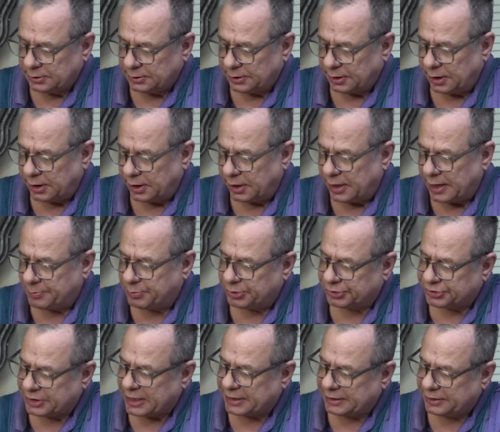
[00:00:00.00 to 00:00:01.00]
I
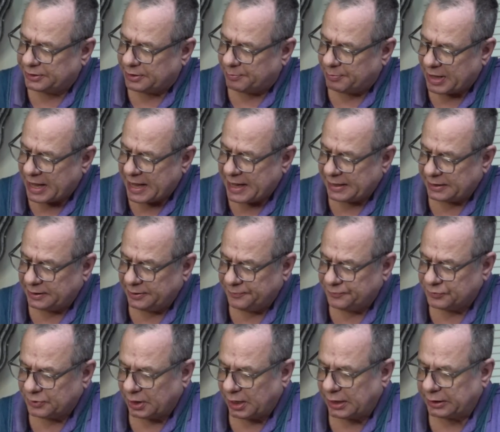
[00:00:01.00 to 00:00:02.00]
put that in the bag.
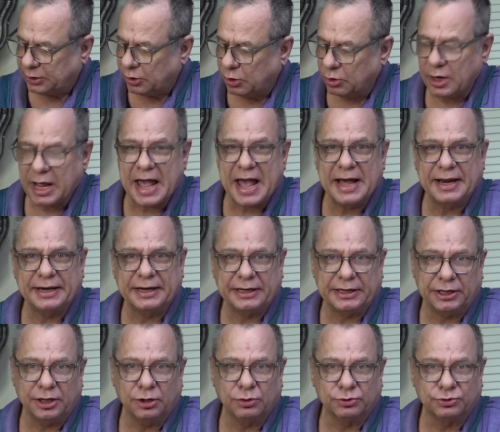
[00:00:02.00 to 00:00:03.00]
I don't add
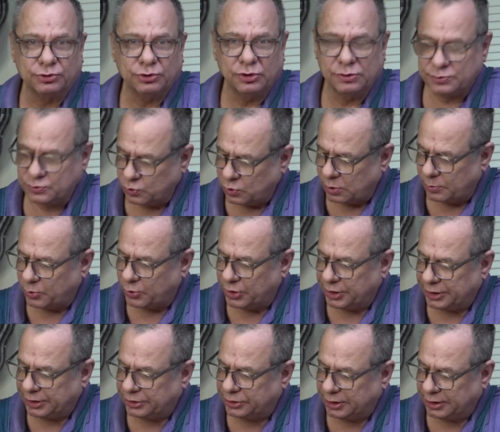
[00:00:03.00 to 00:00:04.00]
any O2 absorber or
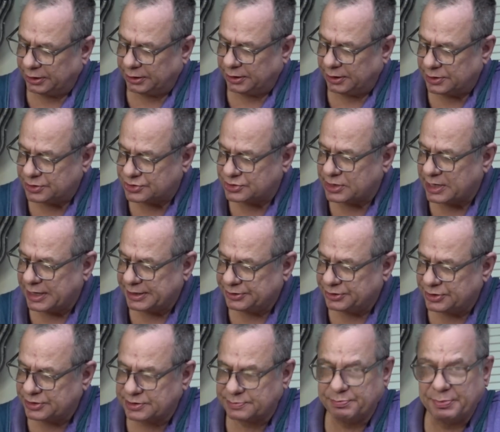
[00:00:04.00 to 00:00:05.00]
anything inside
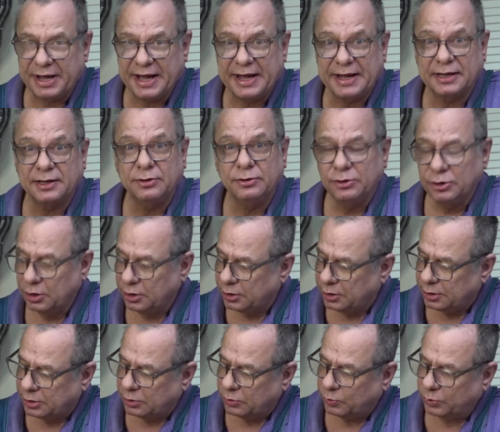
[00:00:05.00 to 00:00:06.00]
this bag
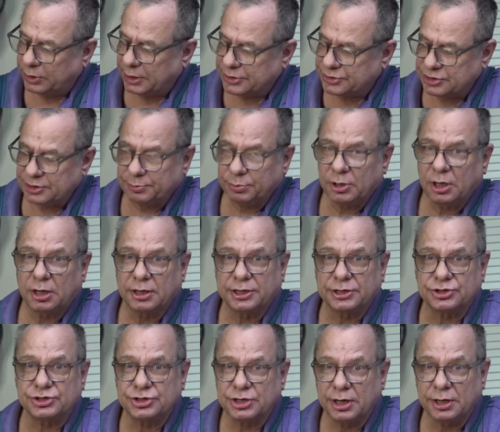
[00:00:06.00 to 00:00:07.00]
when I Ziploc
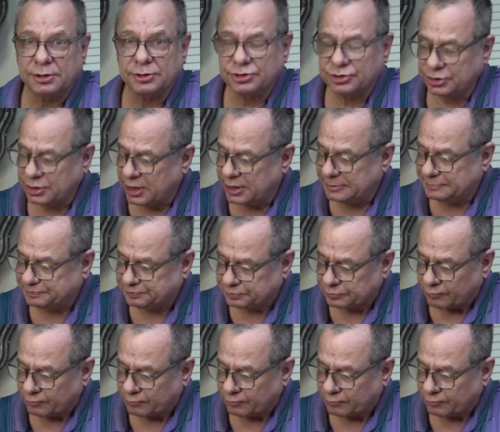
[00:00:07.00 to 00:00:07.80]
it shut